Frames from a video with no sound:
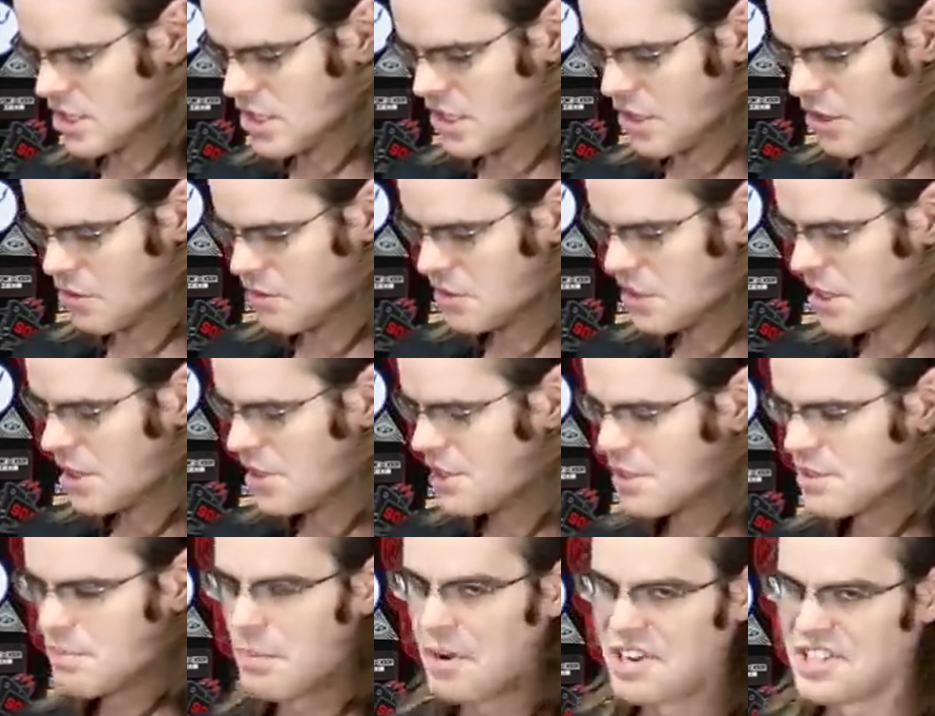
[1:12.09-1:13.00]
So
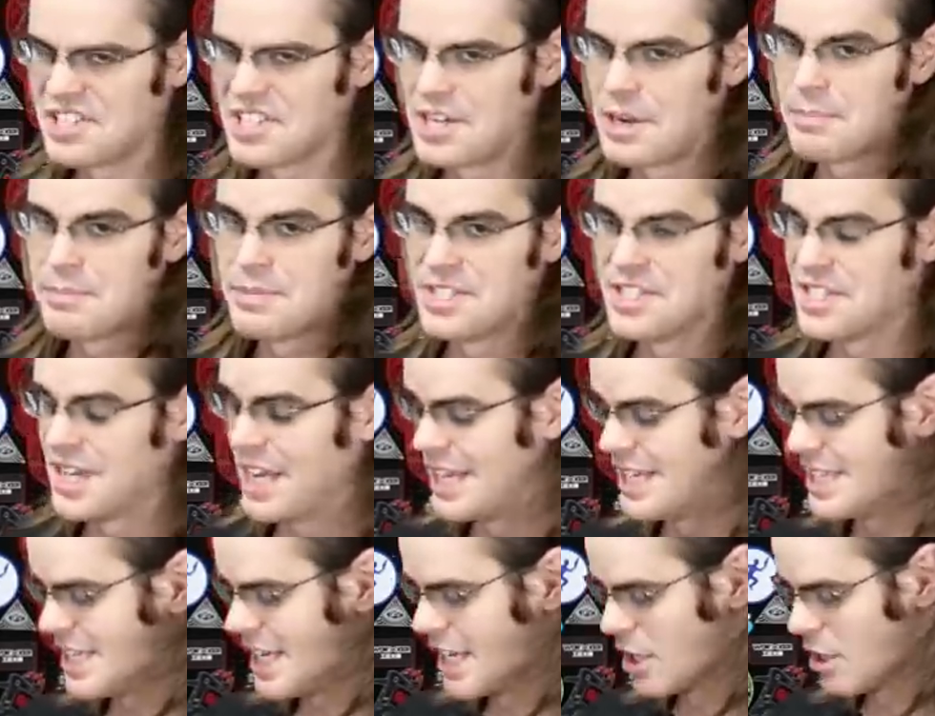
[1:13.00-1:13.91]
this might not be
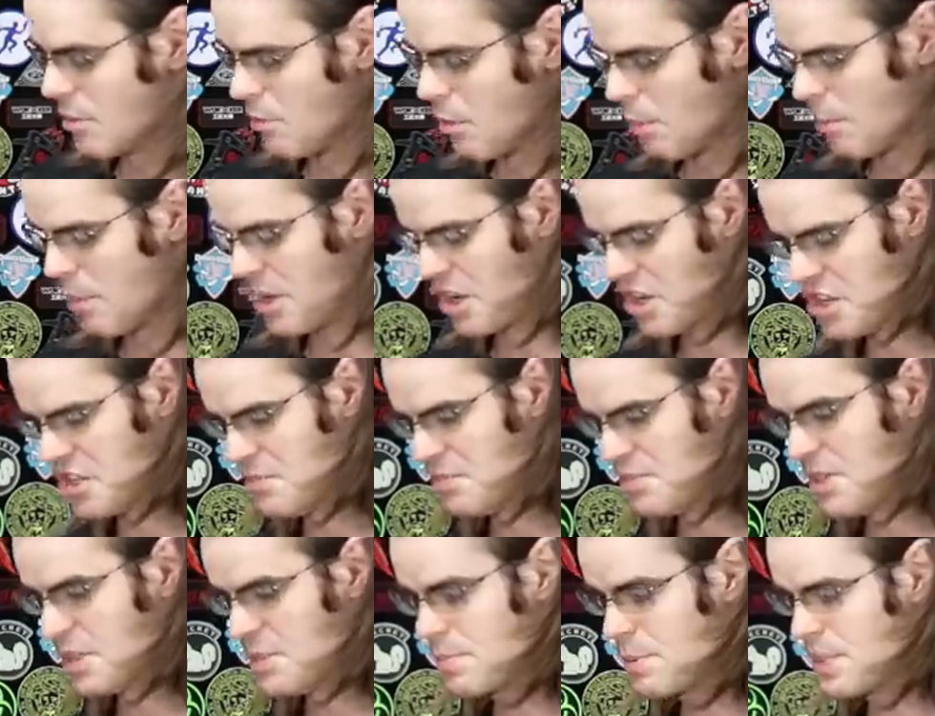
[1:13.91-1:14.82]
a terrible pickup
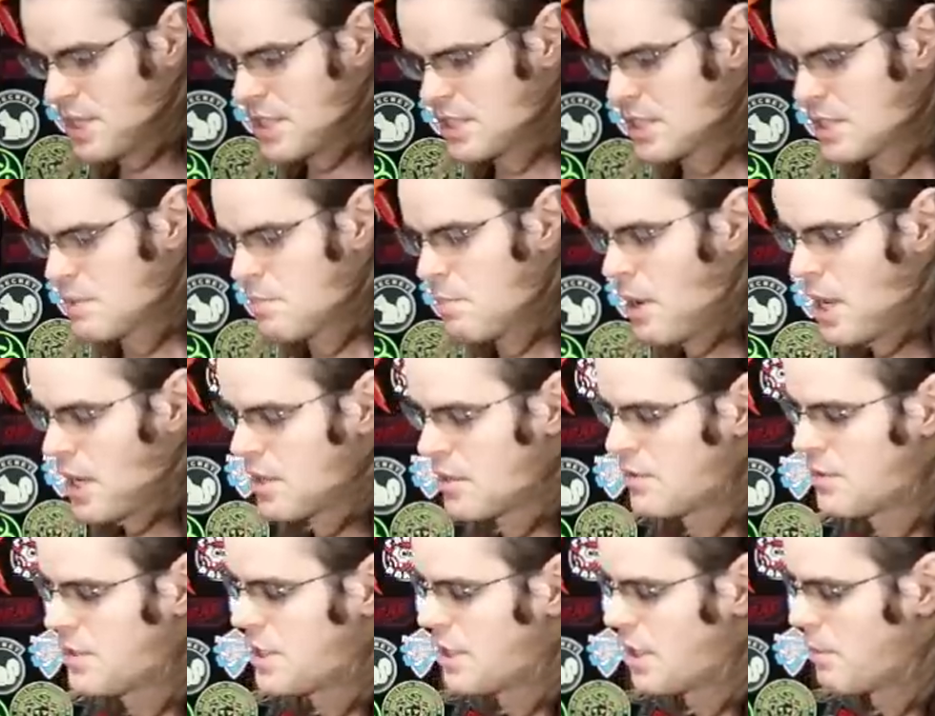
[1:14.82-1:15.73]
just because it's
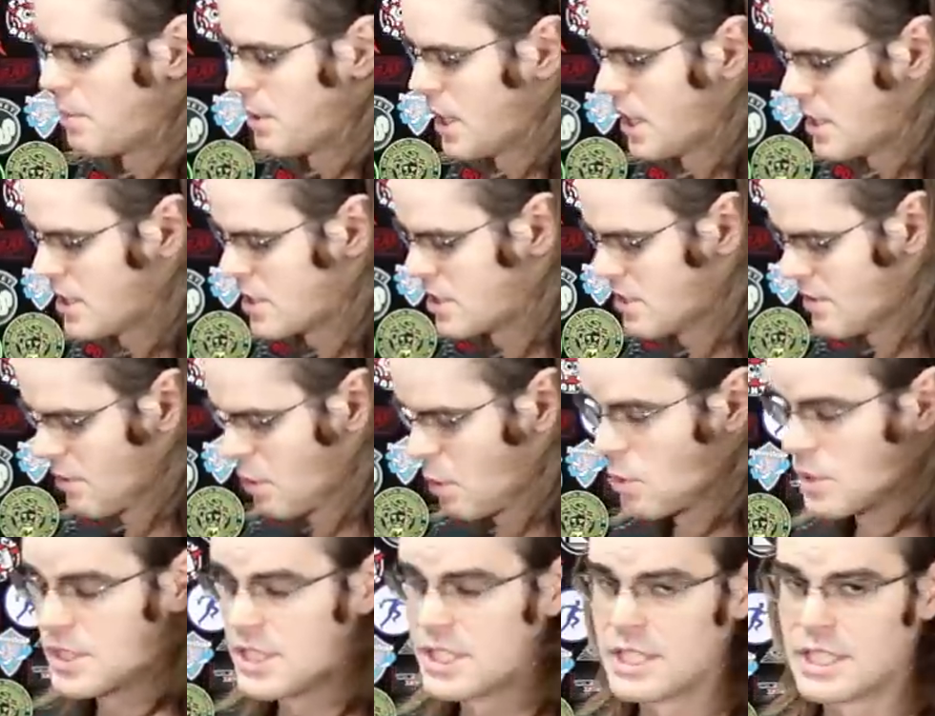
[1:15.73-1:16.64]
modern. The double X is of
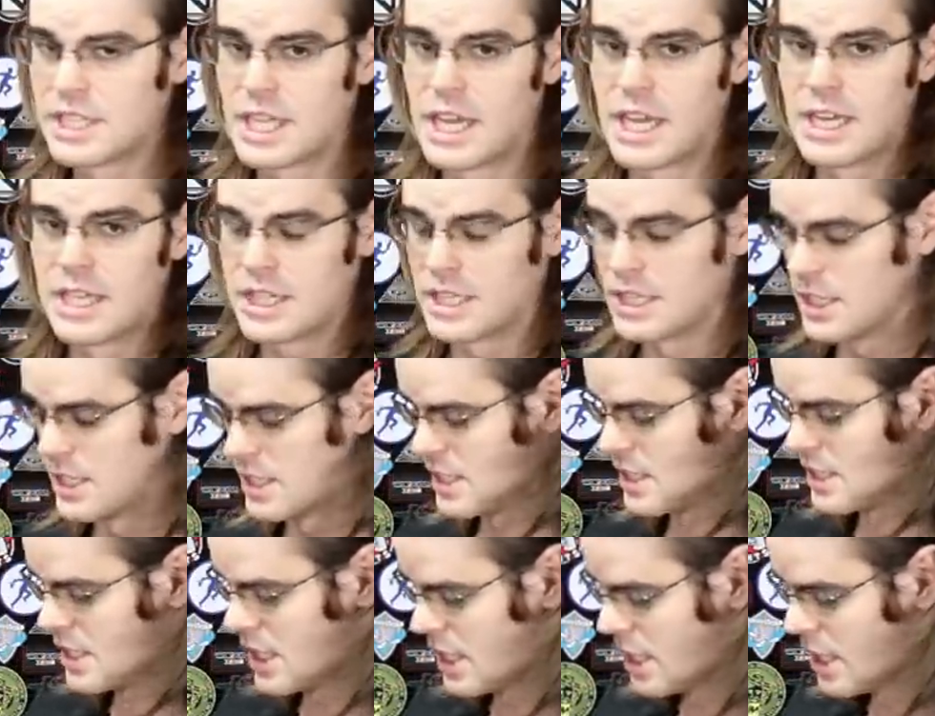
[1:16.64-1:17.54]
course indicating that this
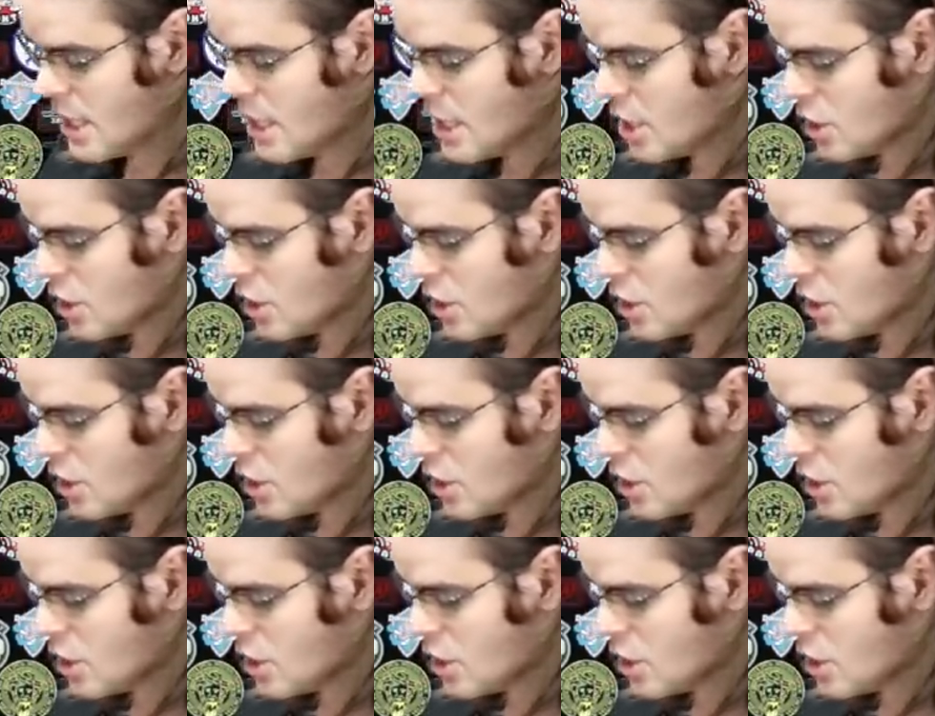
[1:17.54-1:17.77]
is a